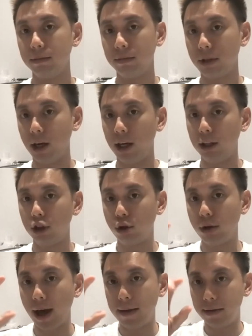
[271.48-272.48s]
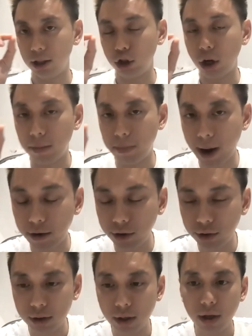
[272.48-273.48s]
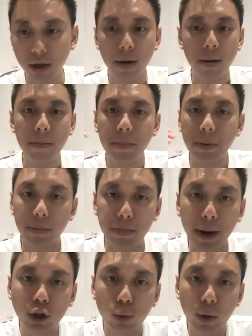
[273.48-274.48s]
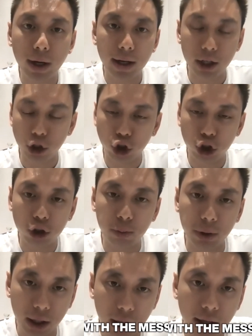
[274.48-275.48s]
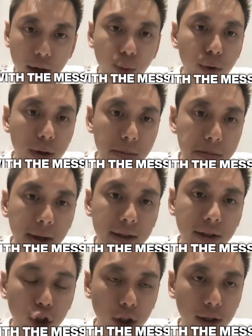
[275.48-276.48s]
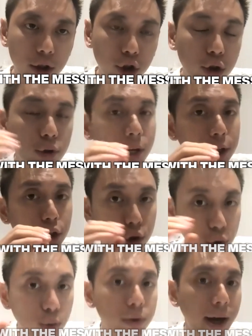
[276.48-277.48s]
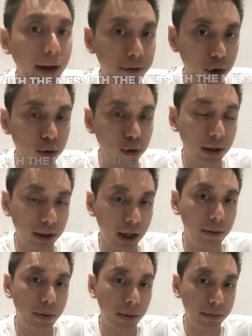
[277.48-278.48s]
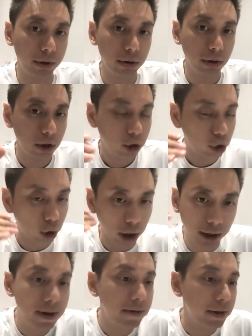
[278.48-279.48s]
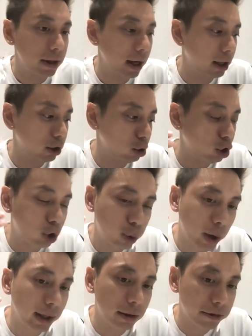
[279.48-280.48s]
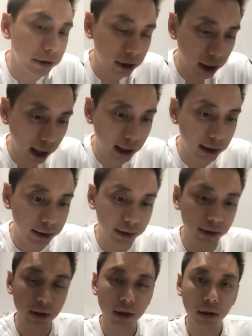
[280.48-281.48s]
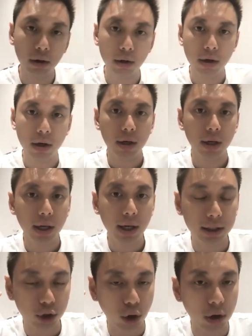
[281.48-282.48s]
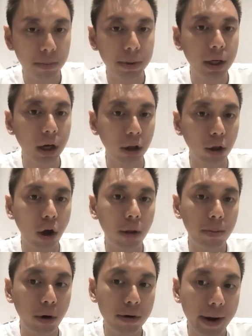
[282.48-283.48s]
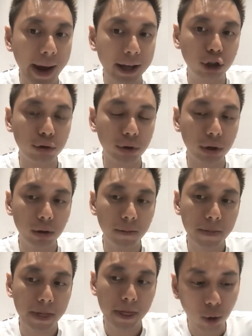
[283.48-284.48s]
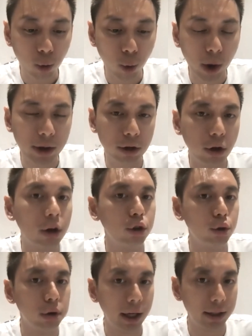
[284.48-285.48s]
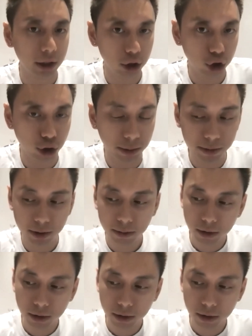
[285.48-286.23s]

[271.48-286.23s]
okay, so that it's not apparent. But the best way is just to be clear with the messaging so that you don't have to use the teleprompter. So even if it takes you 20 different takes, it's going to be a lot more natural when you're not utilizing a script.